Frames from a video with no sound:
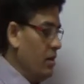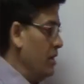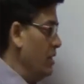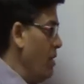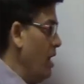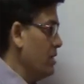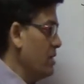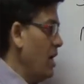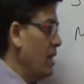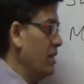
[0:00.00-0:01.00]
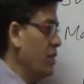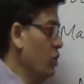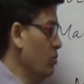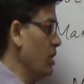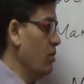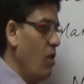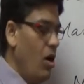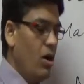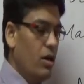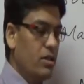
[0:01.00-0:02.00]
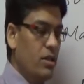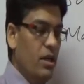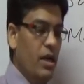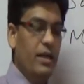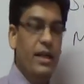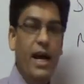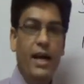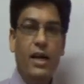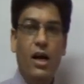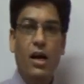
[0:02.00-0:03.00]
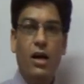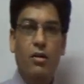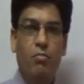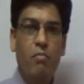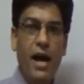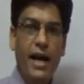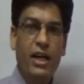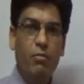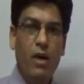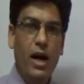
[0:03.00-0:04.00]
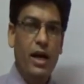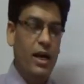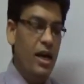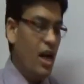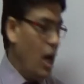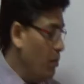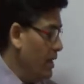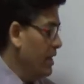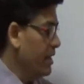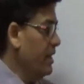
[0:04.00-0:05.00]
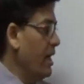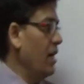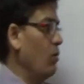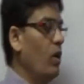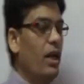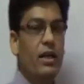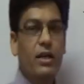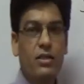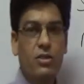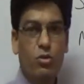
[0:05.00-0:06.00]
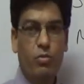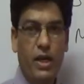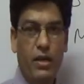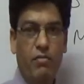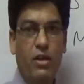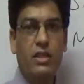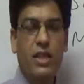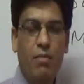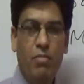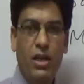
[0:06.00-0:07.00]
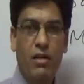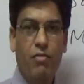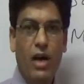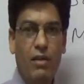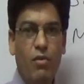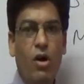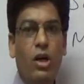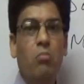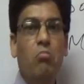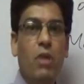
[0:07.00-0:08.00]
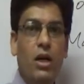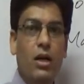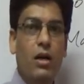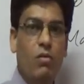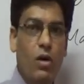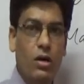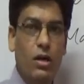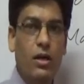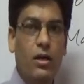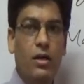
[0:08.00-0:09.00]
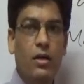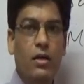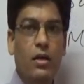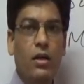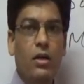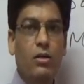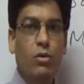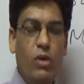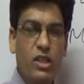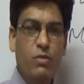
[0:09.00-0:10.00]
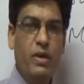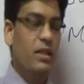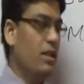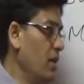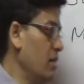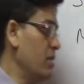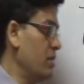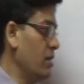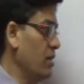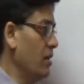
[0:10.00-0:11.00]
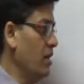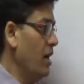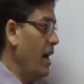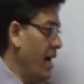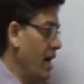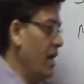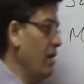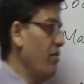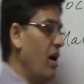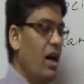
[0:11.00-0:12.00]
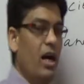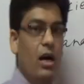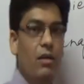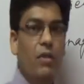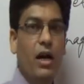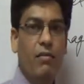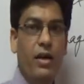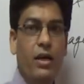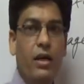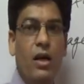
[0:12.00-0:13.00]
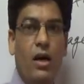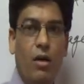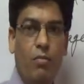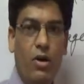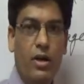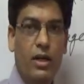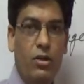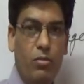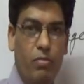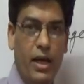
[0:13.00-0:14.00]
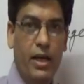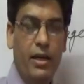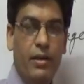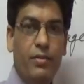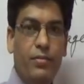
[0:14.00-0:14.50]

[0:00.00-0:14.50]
Demands are the human wants that are backed by ability and willingness to pay. For example, if I want mineral water to quench my thirst, and if I am having a pocket to pay,